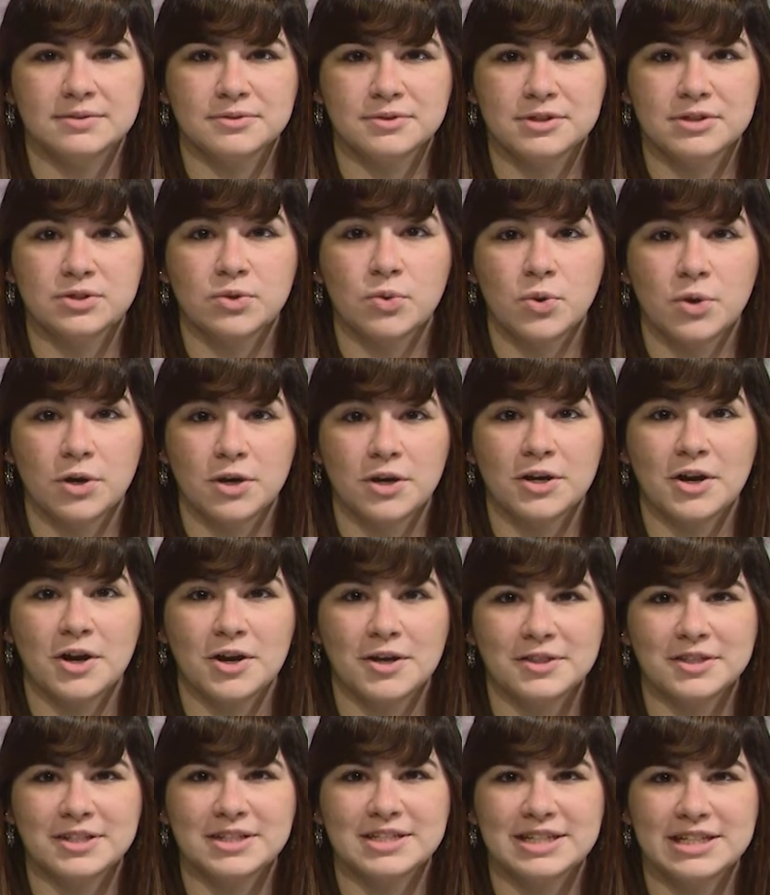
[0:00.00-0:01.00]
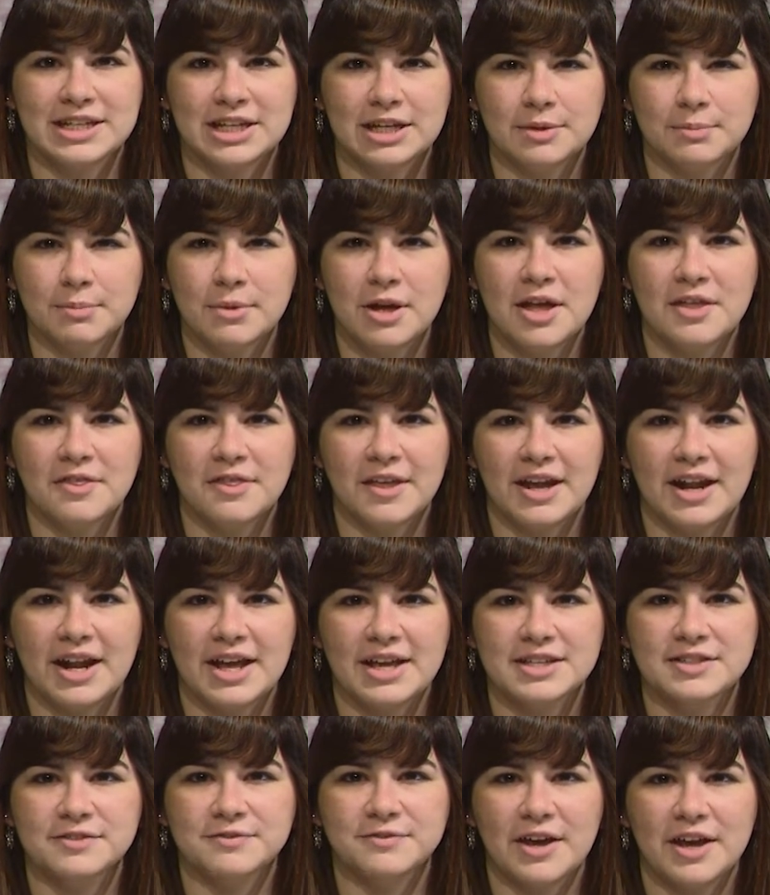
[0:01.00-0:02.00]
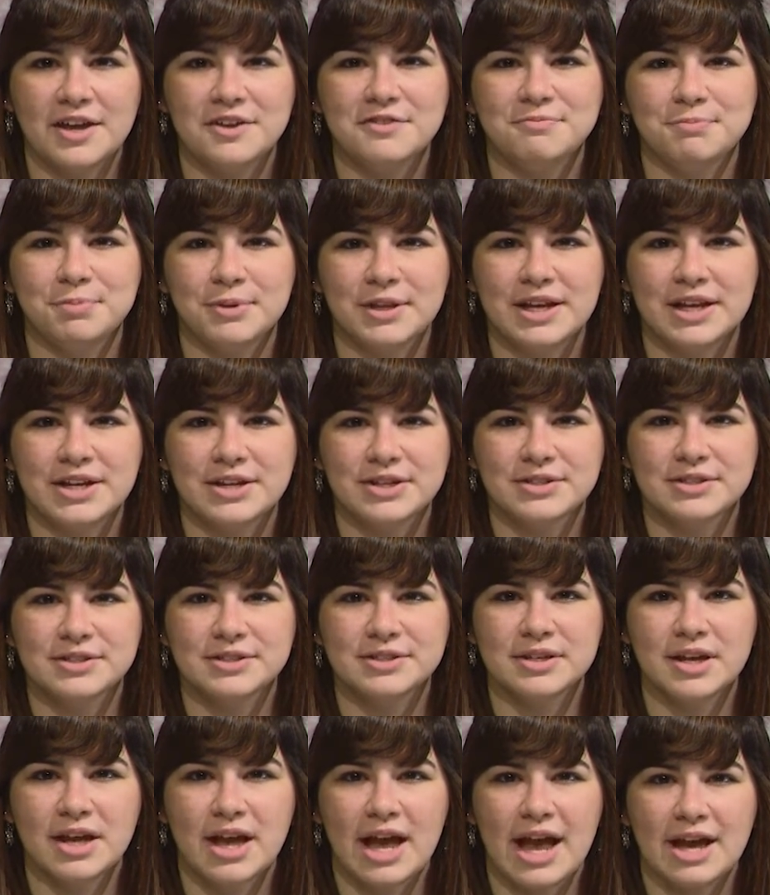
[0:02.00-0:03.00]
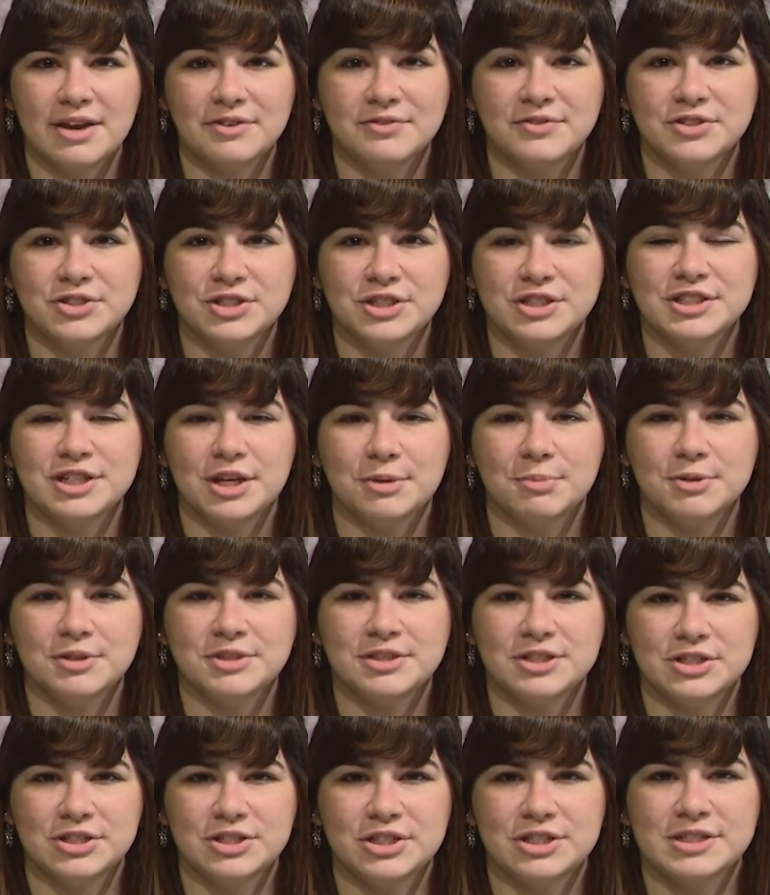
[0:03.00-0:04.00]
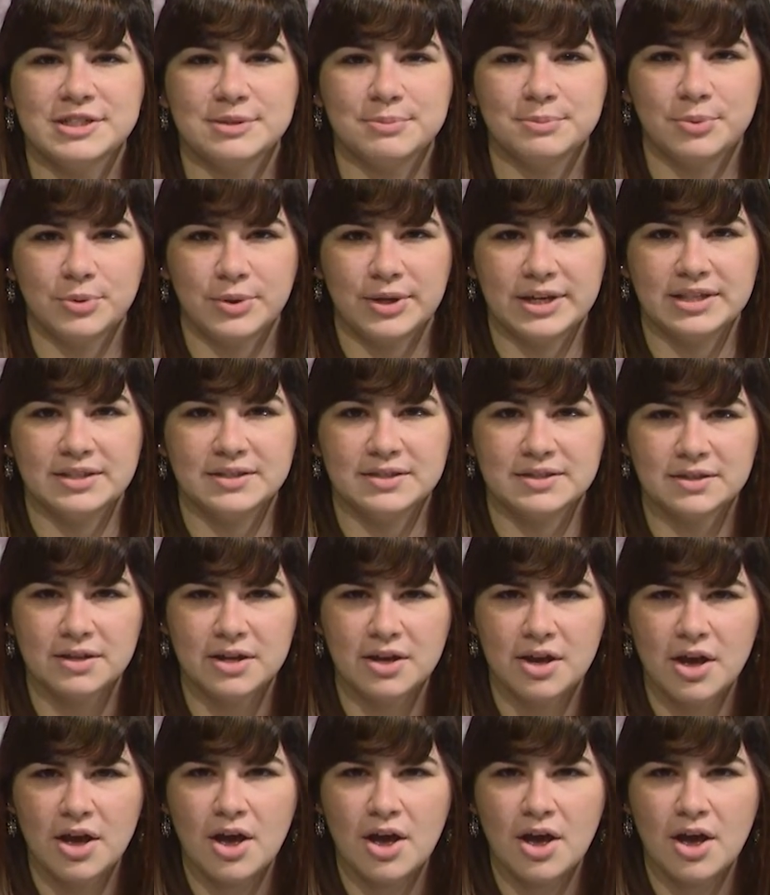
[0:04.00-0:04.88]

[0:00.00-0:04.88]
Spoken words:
scorer on the team that has 5 players averaging double digits in points.